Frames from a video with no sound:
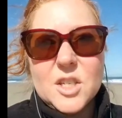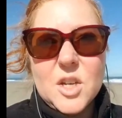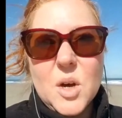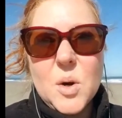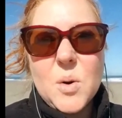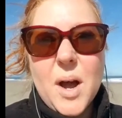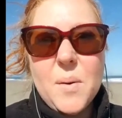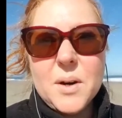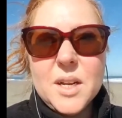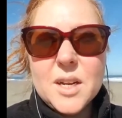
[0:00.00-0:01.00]
So
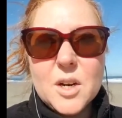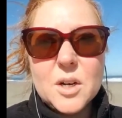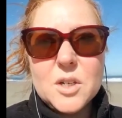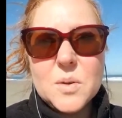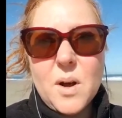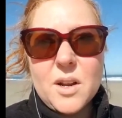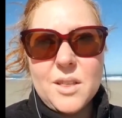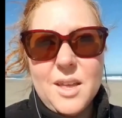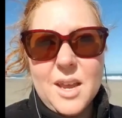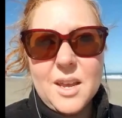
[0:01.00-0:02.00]
I want to encourage you all
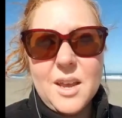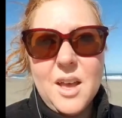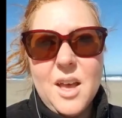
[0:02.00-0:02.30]
to think